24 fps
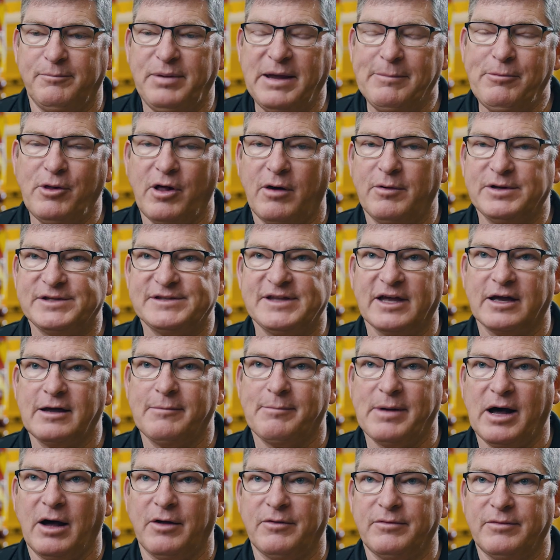People always think
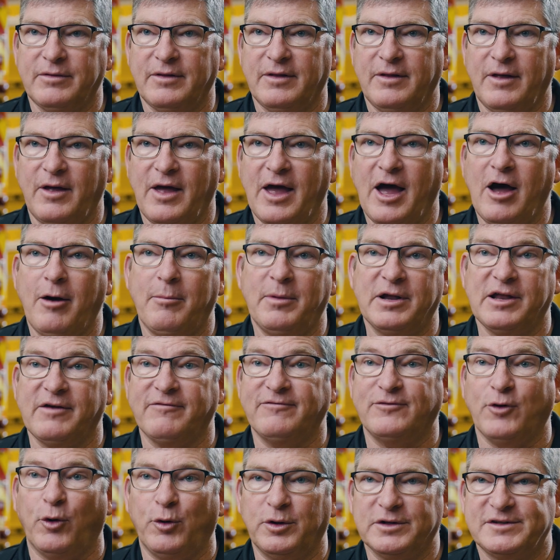about how many
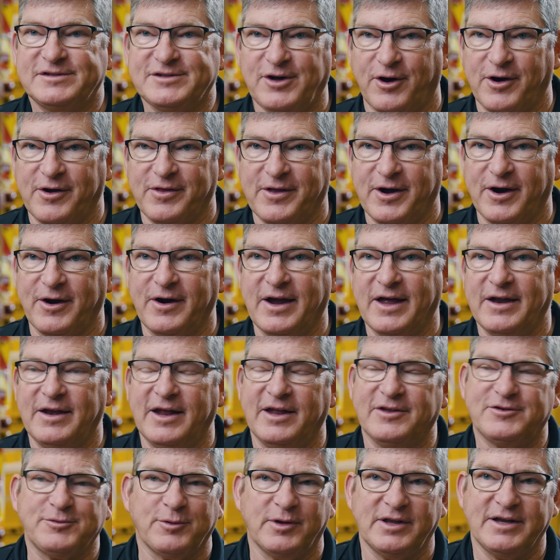volts are there, and
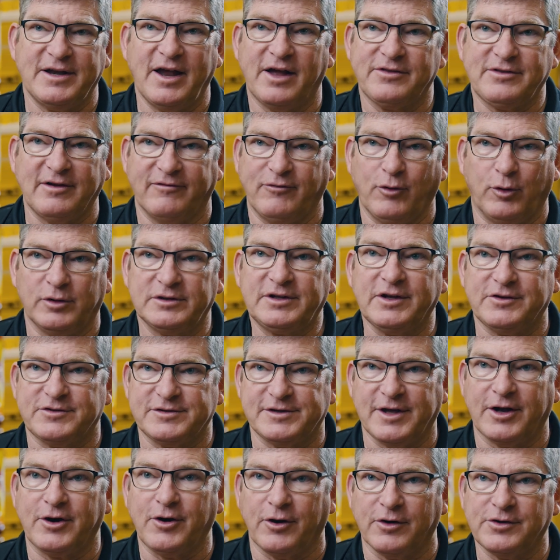it's really not the voltage
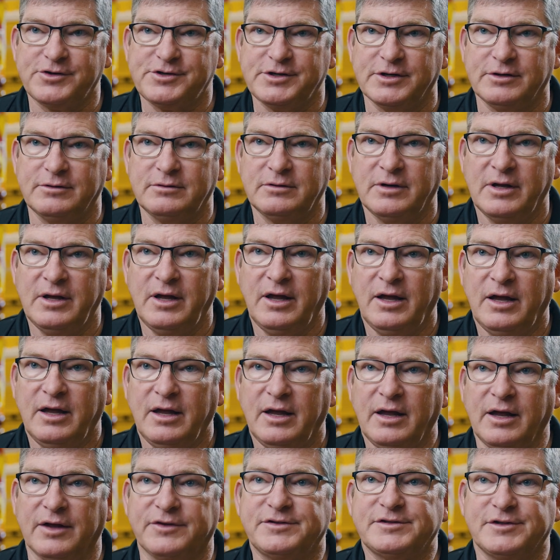that hurts you,
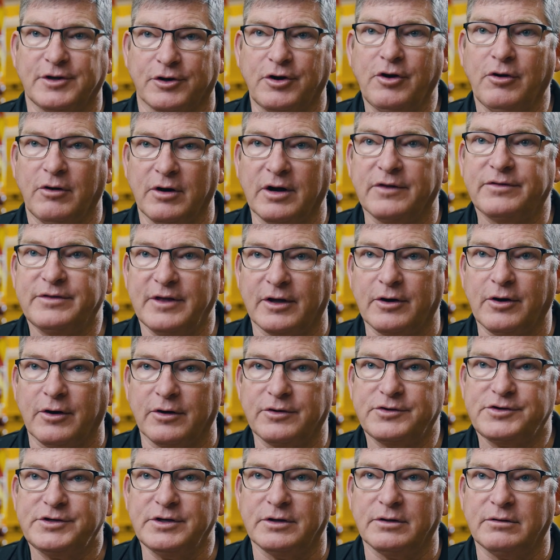it's the current that
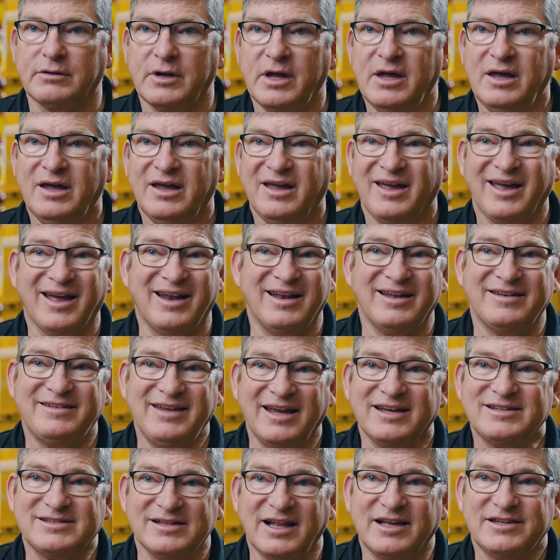hurts you. And it
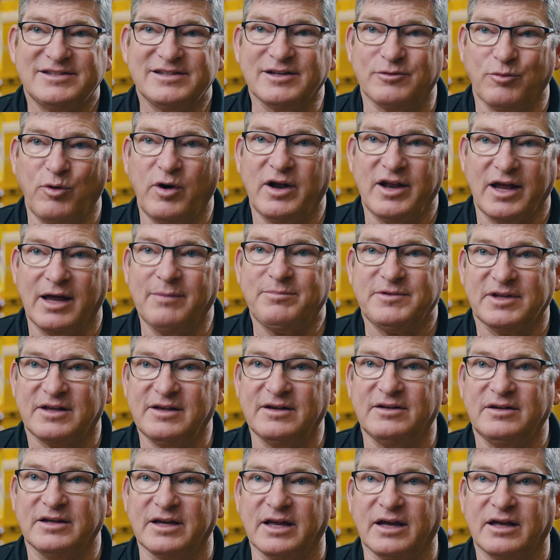takes less than 1 amp to
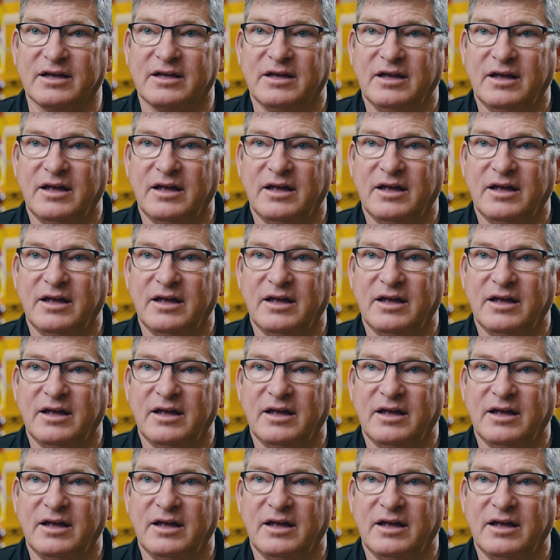kill you.